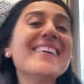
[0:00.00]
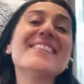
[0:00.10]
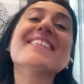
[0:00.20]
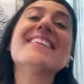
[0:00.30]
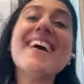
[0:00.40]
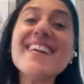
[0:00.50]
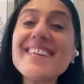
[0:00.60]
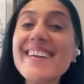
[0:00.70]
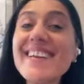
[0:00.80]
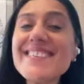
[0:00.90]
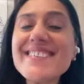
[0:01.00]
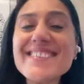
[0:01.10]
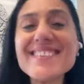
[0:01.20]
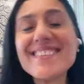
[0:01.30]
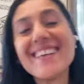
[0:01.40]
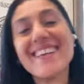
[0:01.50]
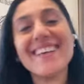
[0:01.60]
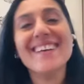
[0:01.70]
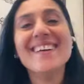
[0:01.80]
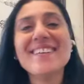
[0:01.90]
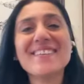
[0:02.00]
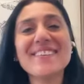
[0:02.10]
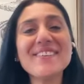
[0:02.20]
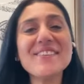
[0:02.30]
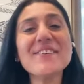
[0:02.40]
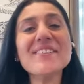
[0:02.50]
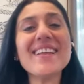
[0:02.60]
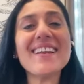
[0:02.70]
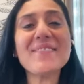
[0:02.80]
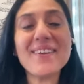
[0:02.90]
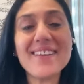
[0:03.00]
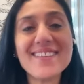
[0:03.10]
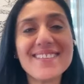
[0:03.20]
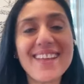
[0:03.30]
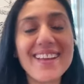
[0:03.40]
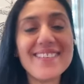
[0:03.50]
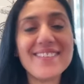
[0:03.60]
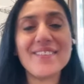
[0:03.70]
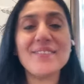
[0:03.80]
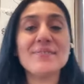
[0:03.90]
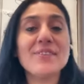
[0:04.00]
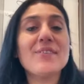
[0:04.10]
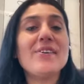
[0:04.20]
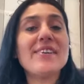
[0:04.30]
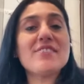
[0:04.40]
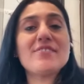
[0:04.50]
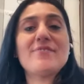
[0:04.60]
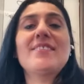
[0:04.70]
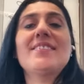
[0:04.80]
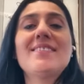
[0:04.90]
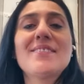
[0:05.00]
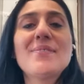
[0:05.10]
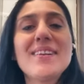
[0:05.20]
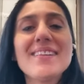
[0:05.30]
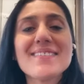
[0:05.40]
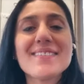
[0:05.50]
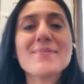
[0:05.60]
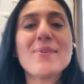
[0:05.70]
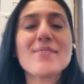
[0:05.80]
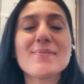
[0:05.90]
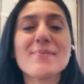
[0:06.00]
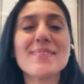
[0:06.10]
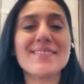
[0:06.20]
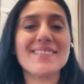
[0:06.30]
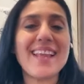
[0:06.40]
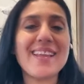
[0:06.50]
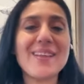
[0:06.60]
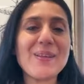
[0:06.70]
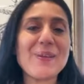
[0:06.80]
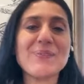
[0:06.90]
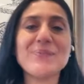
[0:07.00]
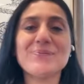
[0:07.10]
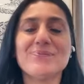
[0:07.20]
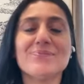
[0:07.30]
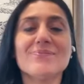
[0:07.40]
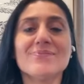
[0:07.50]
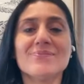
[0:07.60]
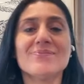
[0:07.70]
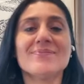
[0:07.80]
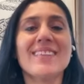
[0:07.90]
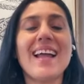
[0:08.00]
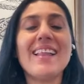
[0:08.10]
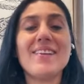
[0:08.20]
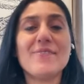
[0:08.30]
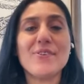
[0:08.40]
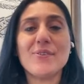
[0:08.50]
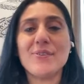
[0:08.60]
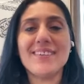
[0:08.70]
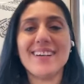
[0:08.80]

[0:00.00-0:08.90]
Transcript: now you got it, Jutti. So you know that I'm going to say it. So you already shifted. So what else is possible? So thank you. I love you,